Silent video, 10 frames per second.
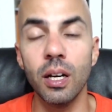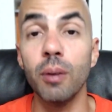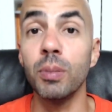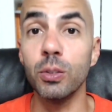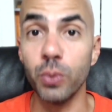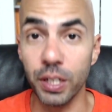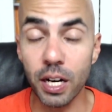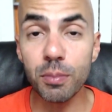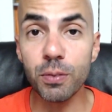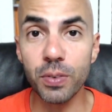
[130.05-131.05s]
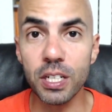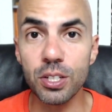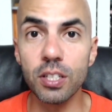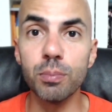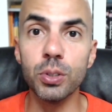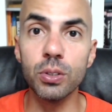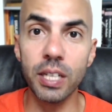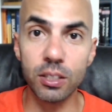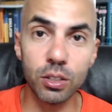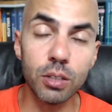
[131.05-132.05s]
But when I'm investing beyond
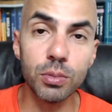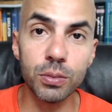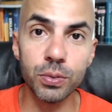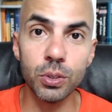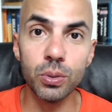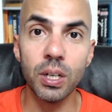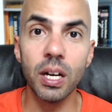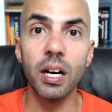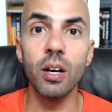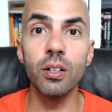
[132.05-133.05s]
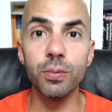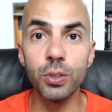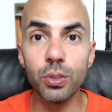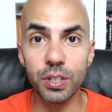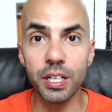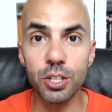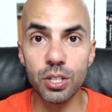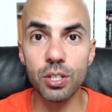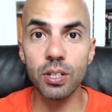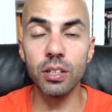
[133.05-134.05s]
that global view, on a few
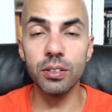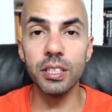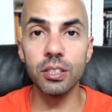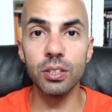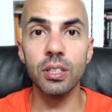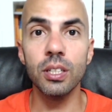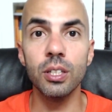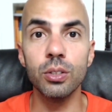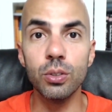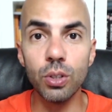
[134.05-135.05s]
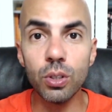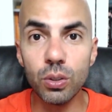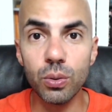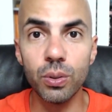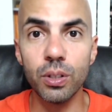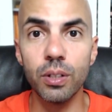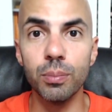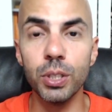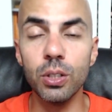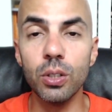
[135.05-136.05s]
occasions I'll need to go
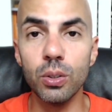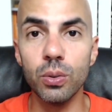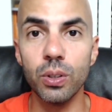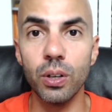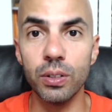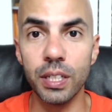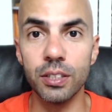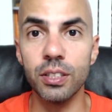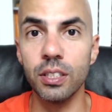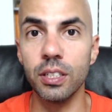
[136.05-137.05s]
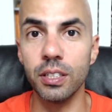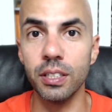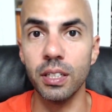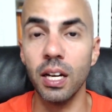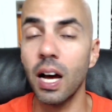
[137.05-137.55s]
below on that hierarchy.